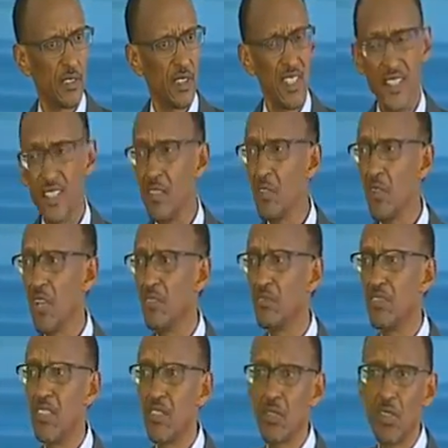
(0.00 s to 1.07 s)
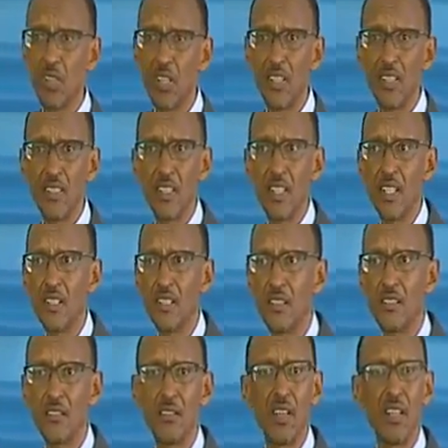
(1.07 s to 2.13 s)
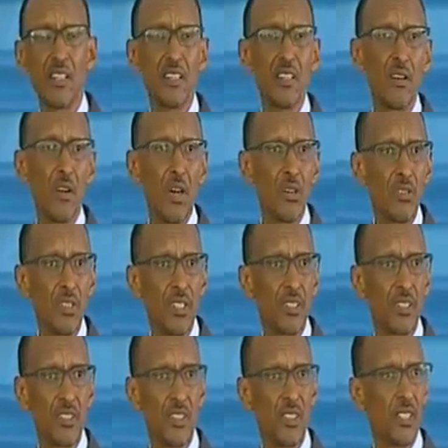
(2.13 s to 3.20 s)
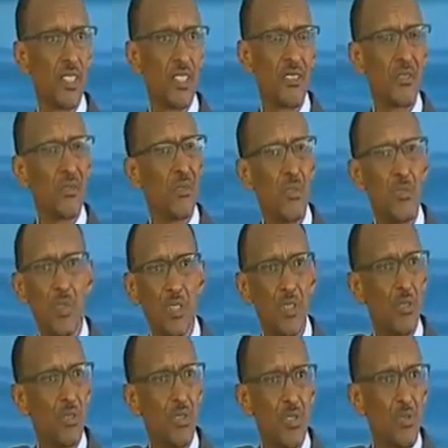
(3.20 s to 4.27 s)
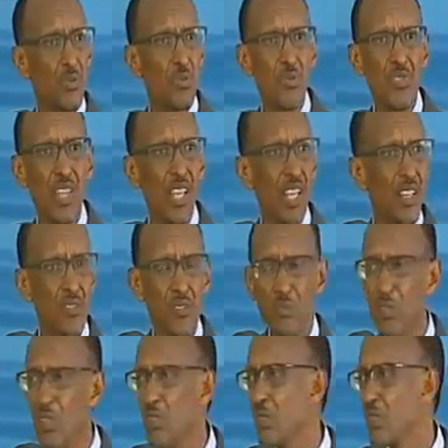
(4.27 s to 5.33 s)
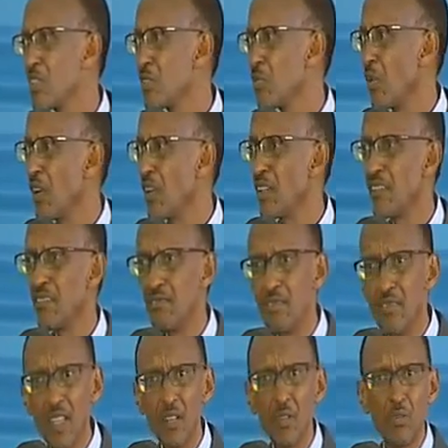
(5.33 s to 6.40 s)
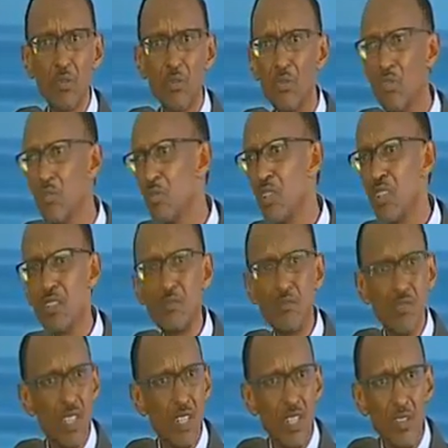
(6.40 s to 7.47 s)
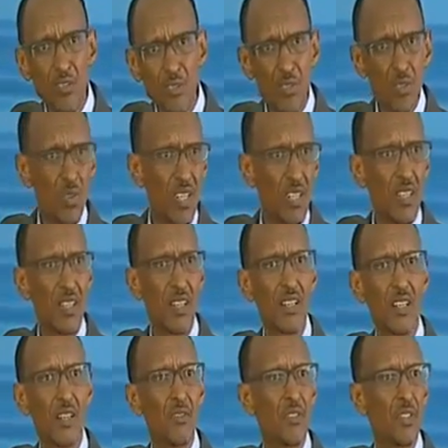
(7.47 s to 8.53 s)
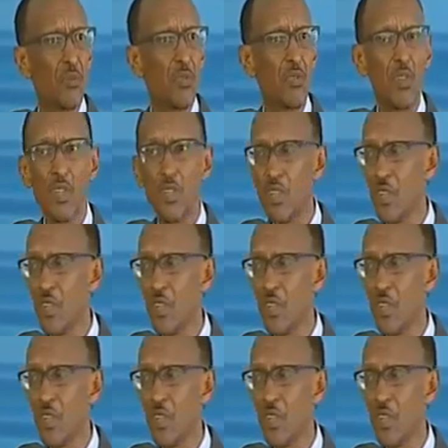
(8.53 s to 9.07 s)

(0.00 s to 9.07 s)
And then you have these organizations running around. Nobody knows who they are. Nobody knows what they do. Nobody knows where they are accountable.